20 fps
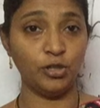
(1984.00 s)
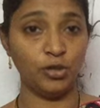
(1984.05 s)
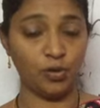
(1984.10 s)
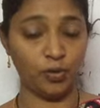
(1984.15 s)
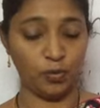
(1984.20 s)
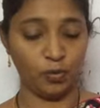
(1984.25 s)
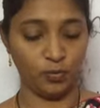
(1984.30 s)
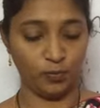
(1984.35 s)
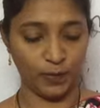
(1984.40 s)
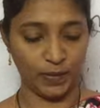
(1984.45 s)
your
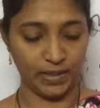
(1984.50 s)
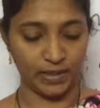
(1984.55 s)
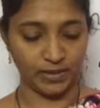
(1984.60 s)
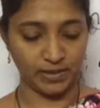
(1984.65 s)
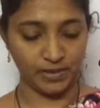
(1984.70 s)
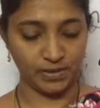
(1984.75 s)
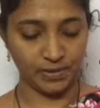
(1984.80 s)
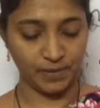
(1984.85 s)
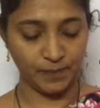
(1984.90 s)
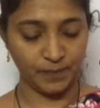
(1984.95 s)
own
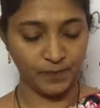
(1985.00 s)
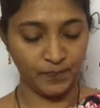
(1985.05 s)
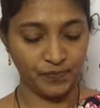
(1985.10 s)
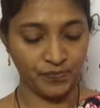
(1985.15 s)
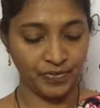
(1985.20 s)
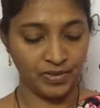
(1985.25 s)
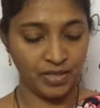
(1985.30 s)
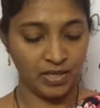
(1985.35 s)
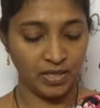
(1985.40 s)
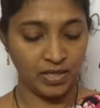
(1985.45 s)
words.
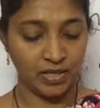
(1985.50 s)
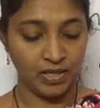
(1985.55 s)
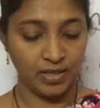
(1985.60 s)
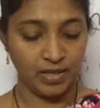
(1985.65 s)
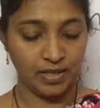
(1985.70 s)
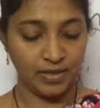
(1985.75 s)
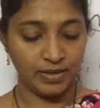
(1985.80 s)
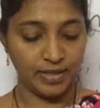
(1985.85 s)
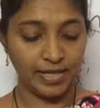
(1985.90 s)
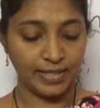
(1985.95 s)

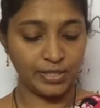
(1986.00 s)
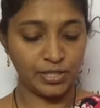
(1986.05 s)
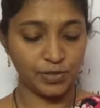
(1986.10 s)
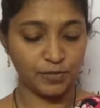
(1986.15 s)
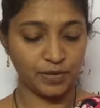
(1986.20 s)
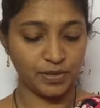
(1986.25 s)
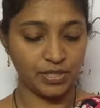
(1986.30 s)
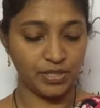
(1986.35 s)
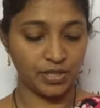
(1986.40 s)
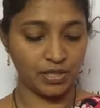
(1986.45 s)
Next
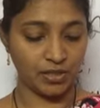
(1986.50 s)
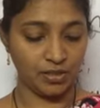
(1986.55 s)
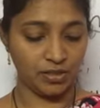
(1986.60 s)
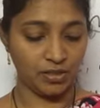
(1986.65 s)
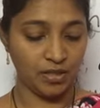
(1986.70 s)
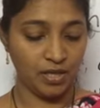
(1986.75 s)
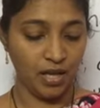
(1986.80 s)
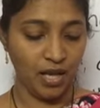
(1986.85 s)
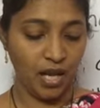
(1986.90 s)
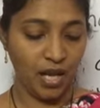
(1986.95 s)
question.
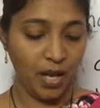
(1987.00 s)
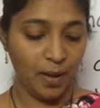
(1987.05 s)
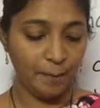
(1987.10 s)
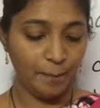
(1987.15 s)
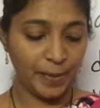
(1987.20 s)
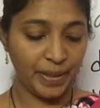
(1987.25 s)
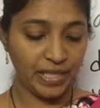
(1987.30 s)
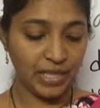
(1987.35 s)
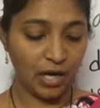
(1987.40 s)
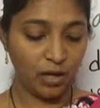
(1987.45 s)

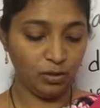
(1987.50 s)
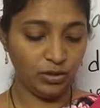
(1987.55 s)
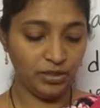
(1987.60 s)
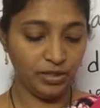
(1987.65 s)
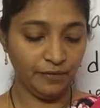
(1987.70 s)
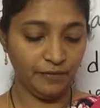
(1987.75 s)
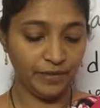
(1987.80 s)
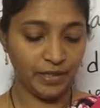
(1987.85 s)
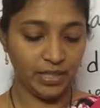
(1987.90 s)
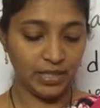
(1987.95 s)
Pick out
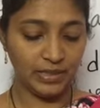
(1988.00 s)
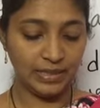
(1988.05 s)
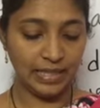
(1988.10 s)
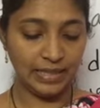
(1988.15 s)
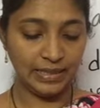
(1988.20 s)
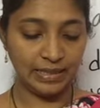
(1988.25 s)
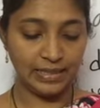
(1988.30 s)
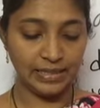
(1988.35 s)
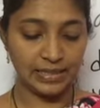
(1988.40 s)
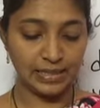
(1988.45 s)
the word
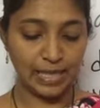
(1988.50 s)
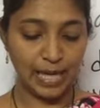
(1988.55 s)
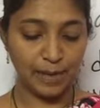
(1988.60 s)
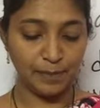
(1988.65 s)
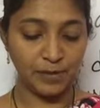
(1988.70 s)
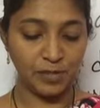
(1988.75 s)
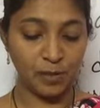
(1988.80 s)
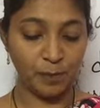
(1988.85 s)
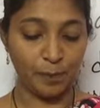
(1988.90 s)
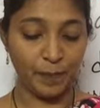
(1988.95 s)
that
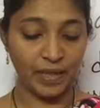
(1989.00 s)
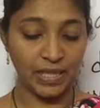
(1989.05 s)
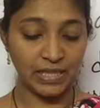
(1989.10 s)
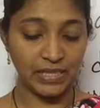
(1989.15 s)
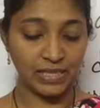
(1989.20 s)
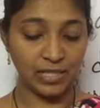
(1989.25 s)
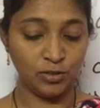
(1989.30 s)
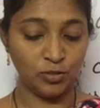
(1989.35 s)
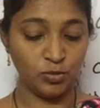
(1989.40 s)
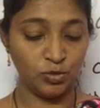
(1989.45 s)
describes the
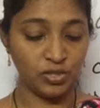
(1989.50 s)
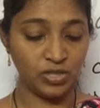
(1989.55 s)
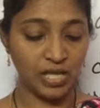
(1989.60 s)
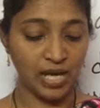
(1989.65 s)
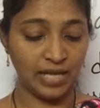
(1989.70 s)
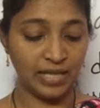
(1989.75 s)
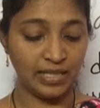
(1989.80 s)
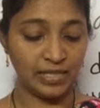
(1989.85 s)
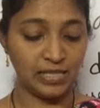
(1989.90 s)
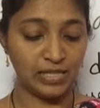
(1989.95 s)
person who
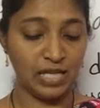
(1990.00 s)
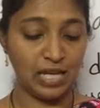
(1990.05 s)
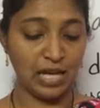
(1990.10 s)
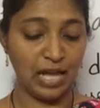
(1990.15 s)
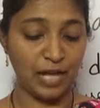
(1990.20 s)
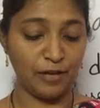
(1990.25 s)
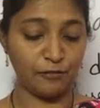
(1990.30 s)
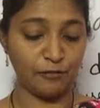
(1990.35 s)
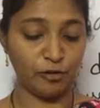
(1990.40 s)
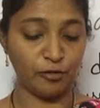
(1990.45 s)
studies the
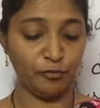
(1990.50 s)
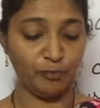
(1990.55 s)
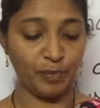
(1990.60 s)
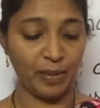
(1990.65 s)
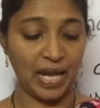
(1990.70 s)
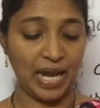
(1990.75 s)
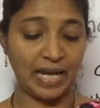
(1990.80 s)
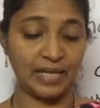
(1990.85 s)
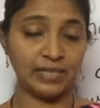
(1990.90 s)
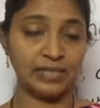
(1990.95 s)
life of
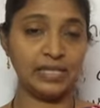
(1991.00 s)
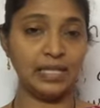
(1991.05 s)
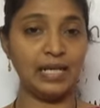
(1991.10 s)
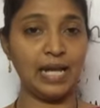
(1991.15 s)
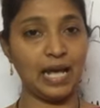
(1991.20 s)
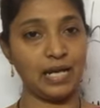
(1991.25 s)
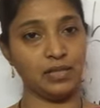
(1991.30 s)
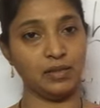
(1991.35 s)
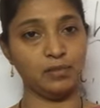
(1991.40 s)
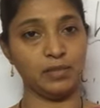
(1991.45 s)
plants and
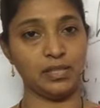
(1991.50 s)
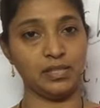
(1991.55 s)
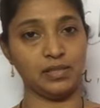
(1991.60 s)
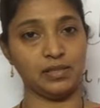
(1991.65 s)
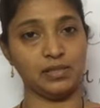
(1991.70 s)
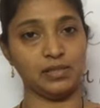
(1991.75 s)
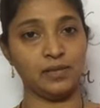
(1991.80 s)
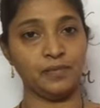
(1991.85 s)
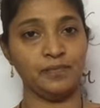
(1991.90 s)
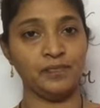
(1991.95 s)

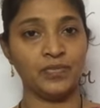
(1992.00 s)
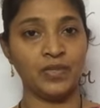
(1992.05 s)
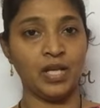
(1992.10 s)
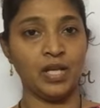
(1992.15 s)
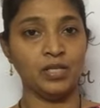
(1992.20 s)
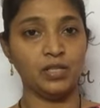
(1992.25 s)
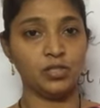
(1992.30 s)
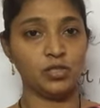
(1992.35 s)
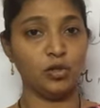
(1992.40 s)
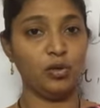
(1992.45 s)
animals.
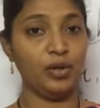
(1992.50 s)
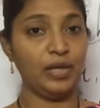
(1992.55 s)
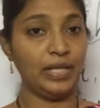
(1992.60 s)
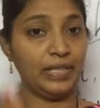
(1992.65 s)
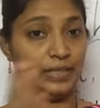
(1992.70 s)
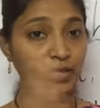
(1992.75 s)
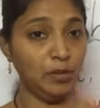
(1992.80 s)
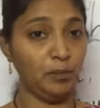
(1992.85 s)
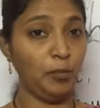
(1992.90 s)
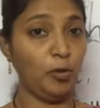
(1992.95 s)
So
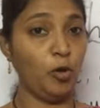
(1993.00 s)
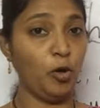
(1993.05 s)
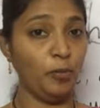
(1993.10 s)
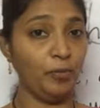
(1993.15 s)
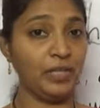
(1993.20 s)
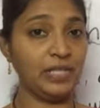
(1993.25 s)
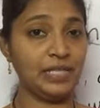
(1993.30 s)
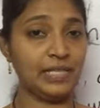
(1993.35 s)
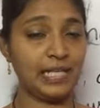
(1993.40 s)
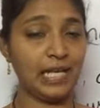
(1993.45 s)
in the
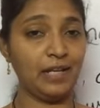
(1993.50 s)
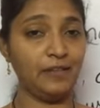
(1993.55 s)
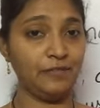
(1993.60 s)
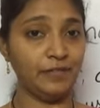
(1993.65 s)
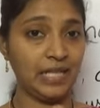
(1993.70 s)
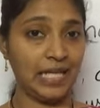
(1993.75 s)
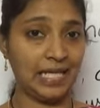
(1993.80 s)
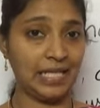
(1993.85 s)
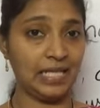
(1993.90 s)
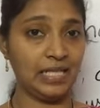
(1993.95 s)
poem itself
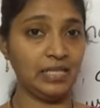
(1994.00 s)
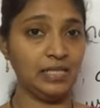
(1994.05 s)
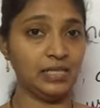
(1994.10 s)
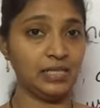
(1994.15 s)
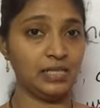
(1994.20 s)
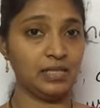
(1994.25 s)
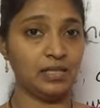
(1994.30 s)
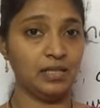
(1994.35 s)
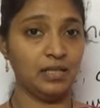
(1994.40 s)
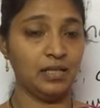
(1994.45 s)
there
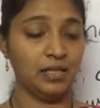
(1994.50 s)
is